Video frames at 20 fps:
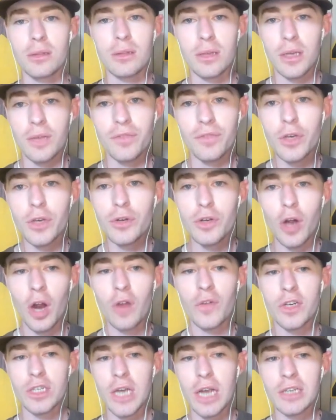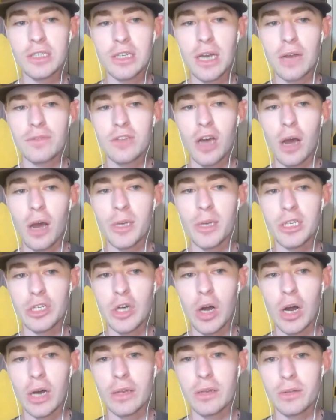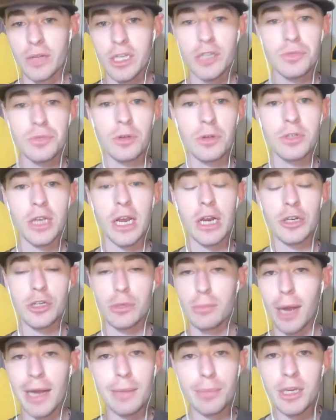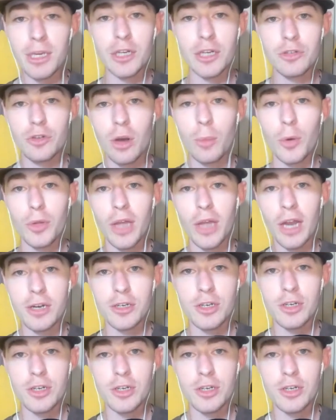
If Yu Darvish has to have Tommy John, this rotation might be in trouble next